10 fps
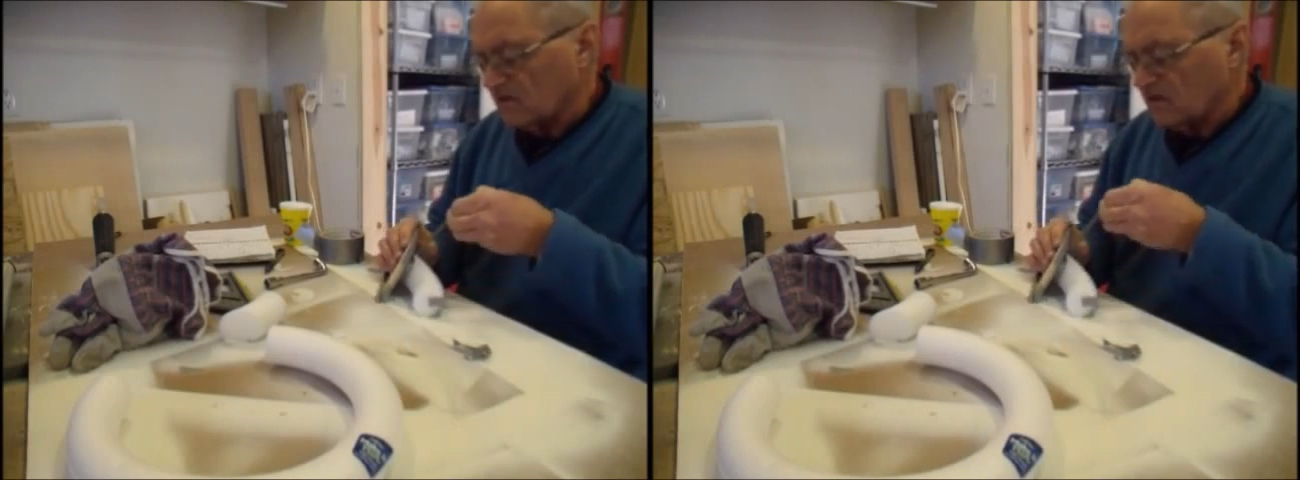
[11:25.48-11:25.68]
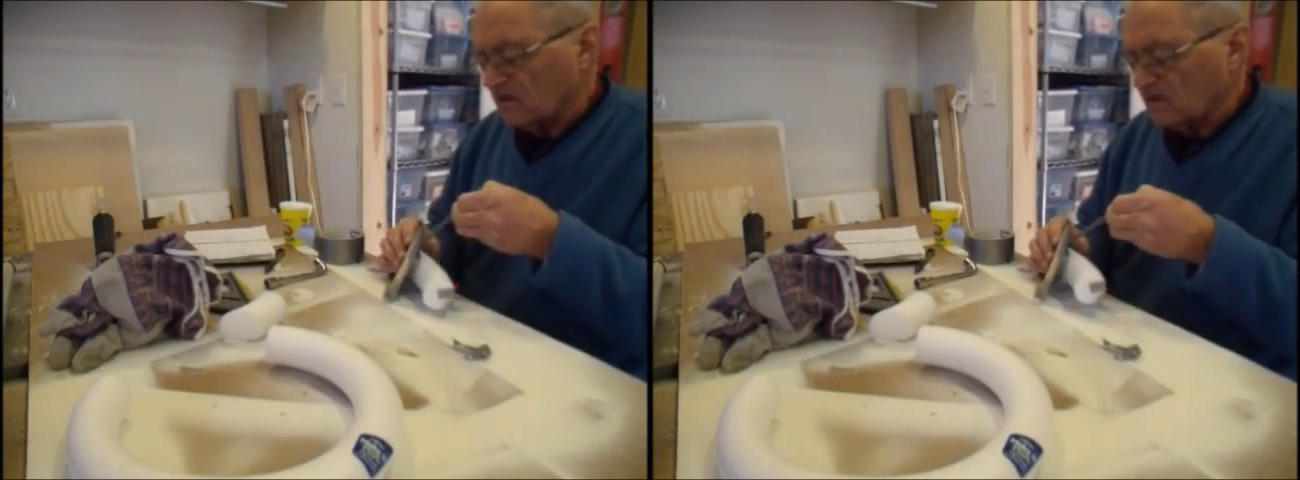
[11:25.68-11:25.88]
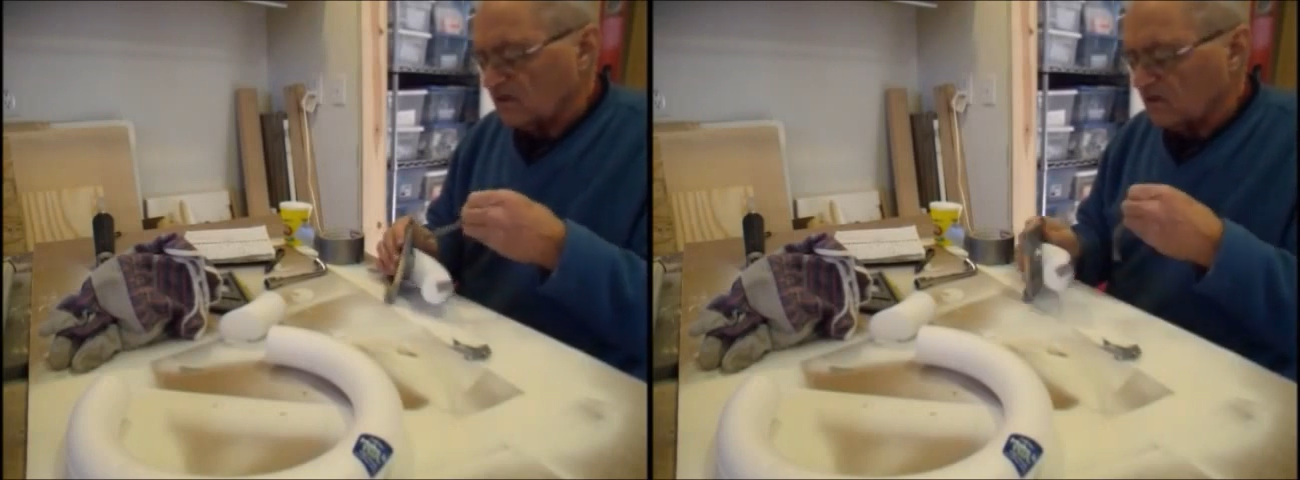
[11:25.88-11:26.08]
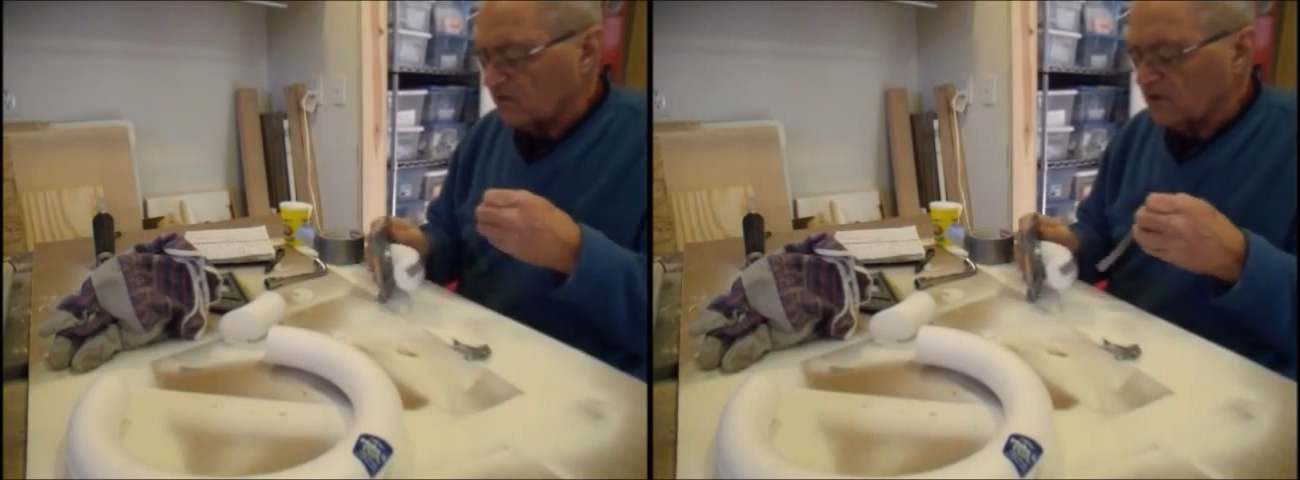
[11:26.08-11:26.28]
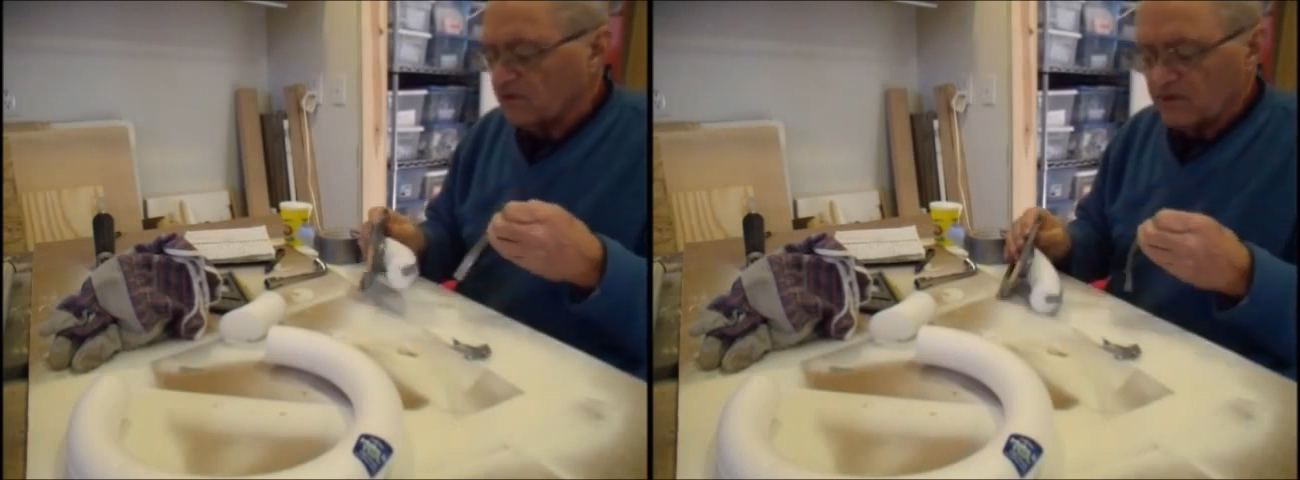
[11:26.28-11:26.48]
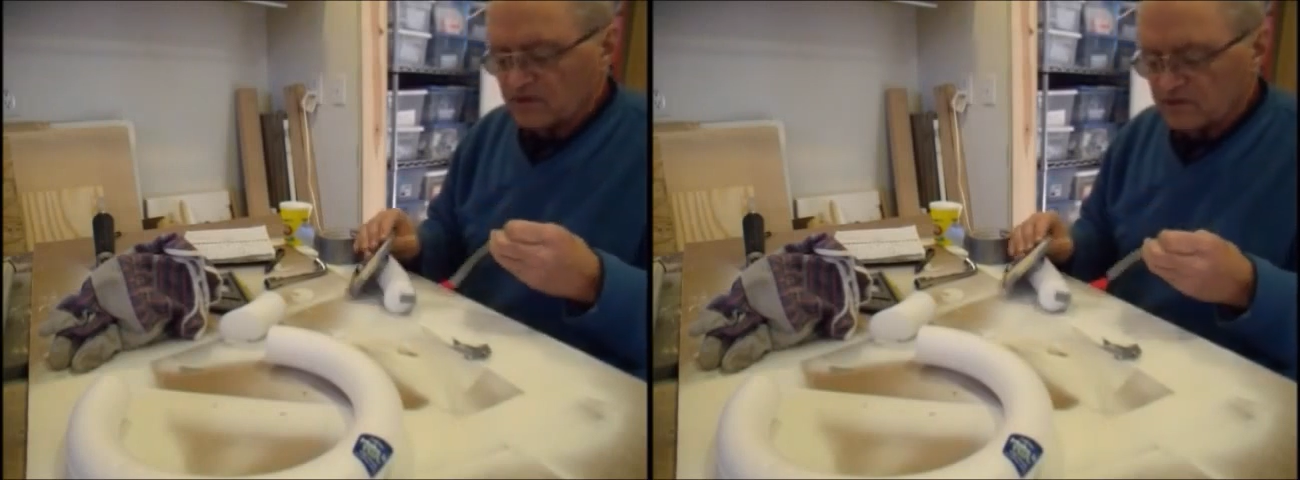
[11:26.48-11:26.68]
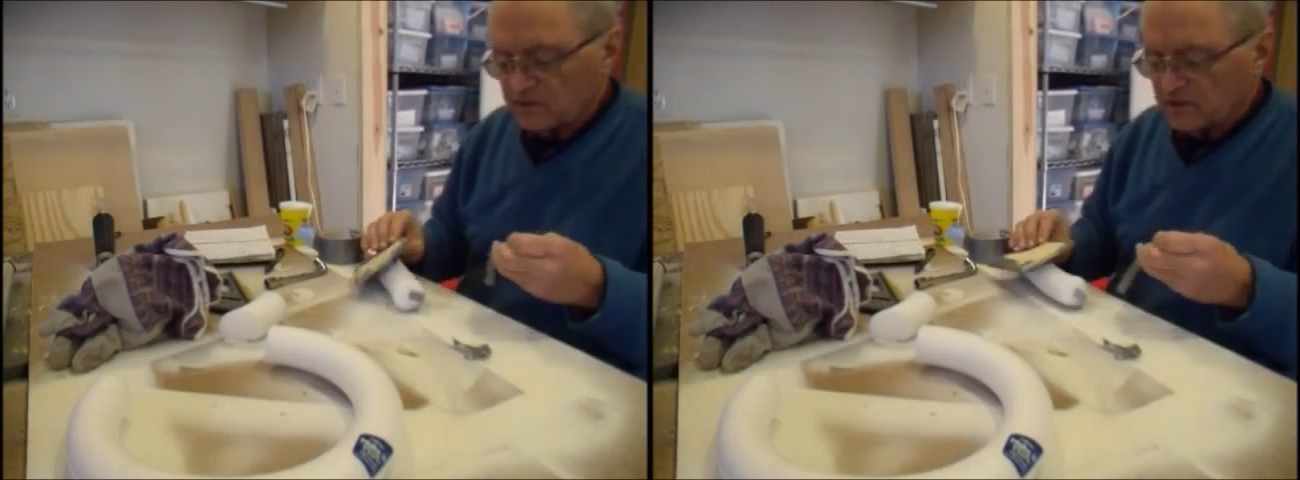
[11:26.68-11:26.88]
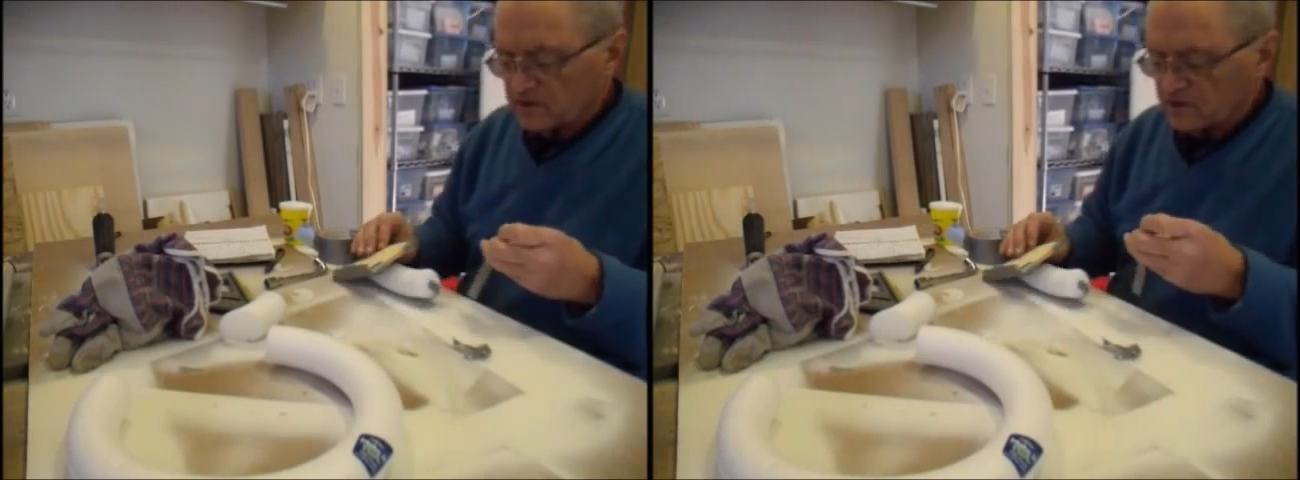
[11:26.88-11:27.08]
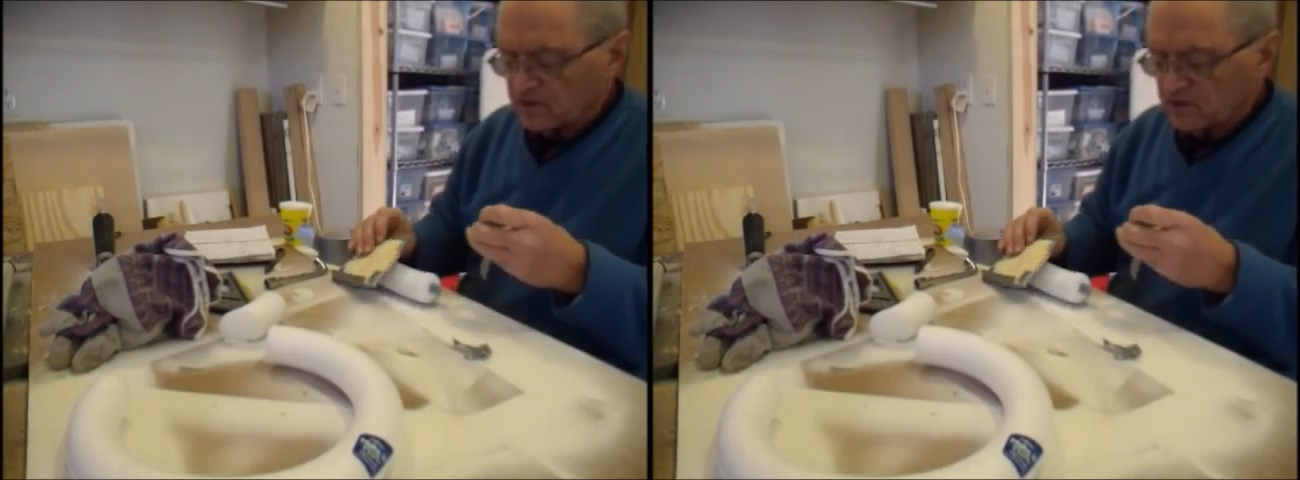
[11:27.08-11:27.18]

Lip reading: not the way I want to do it.